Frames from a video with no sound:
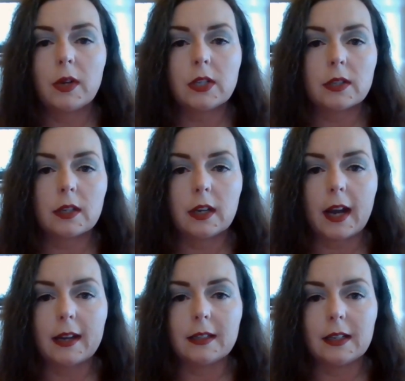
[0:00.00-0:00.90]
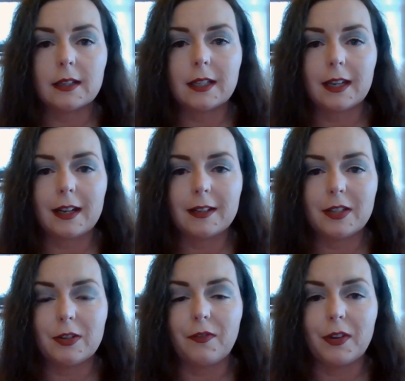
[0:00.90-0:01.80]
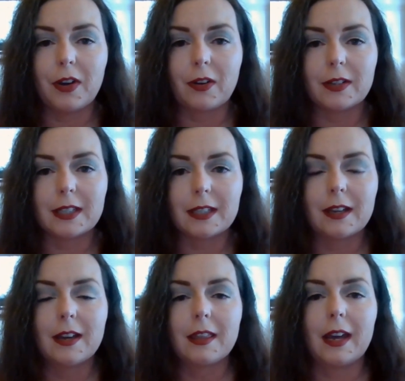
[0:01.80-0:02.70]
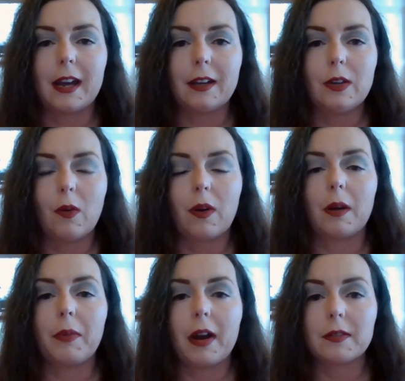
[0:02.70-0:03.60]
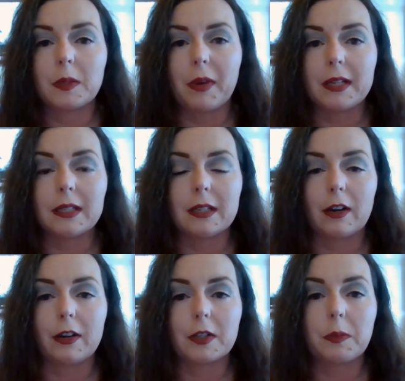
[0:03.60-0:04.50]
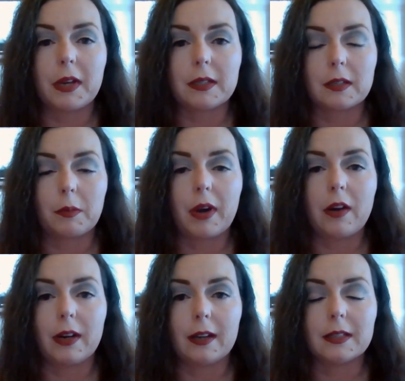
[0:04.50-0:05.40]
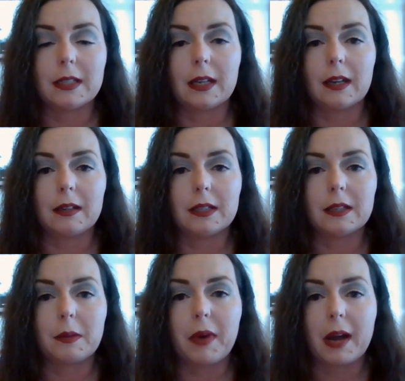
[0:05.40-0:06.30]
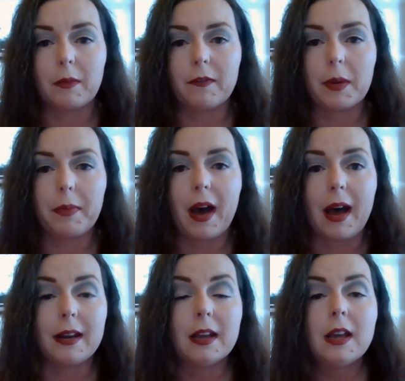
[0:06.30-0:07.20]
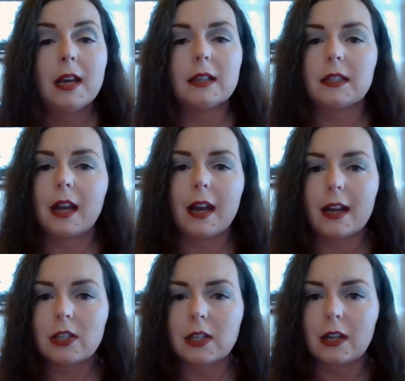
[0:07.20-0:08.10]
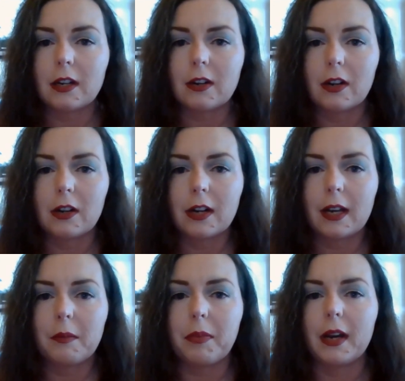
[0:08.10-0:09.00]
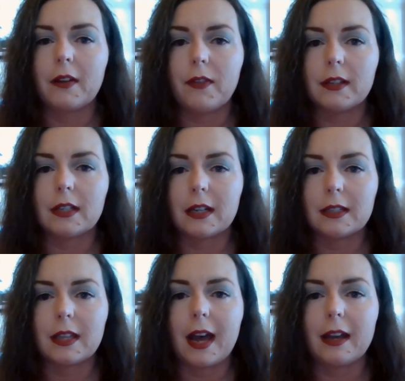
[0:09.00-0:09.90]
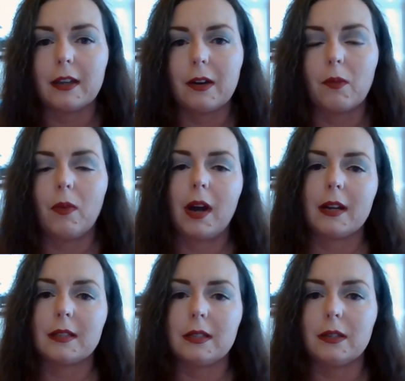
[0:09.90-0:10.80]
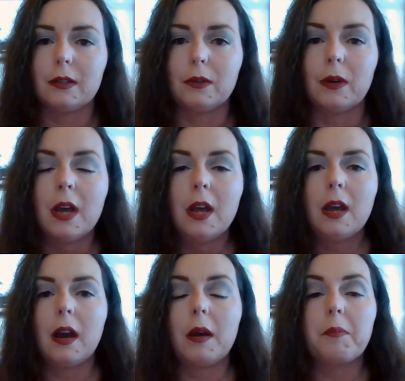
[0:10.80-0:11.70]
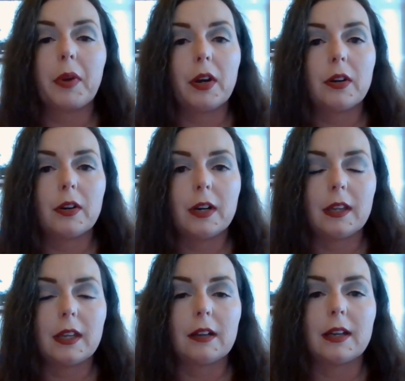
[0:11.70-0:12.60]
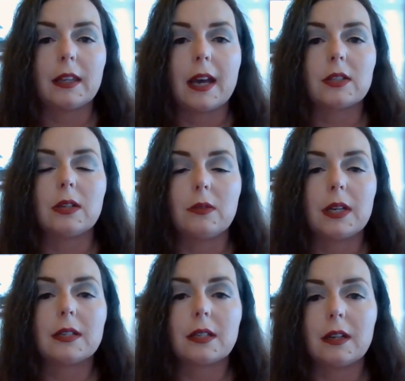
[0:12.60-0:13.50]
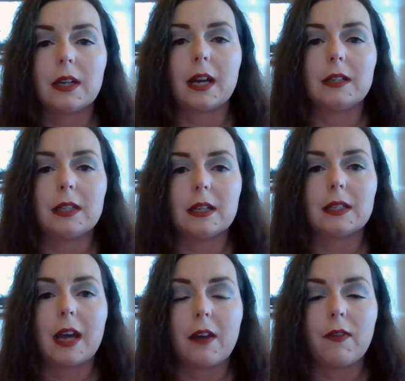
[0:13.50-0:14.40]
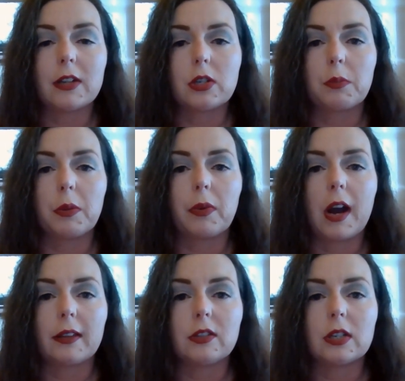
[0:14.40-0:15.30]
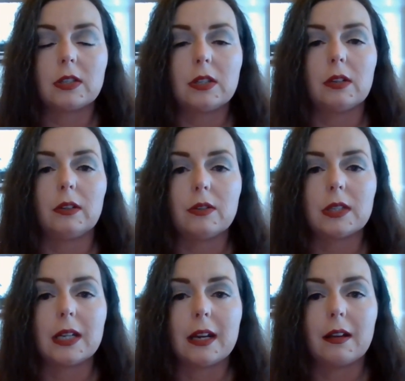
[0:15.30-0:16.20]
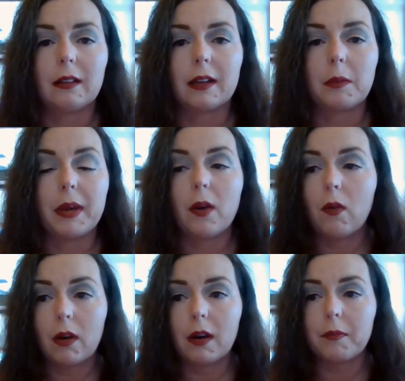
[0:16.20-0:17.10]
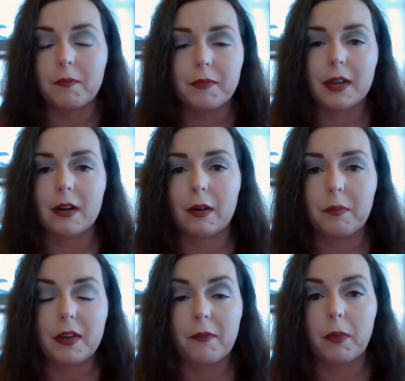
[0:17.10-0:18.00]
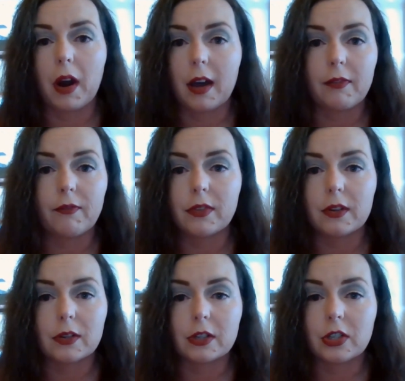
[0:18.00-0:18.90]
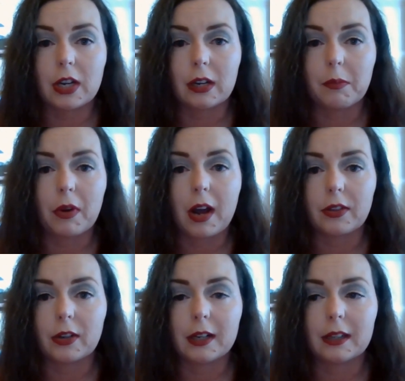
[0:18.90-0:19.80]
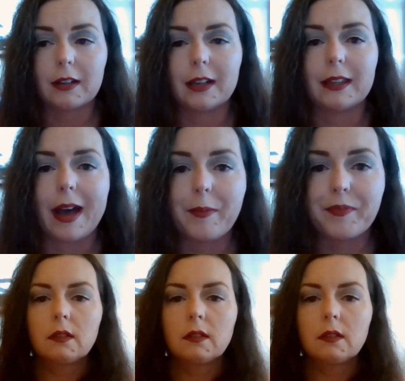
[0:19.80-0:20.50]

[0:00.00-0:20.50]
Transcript: which is a good idea to get into if you notice that your brown spice or your spices are browning and sticking to the bottom of the pot. It's not actually going to hurt it, but if it does that, you don't want it to um, burn or anything like that. So it is a good idea to add vegetable broth just to loosen it a little bit or, you know, beef broth or chicken broth or anything like that.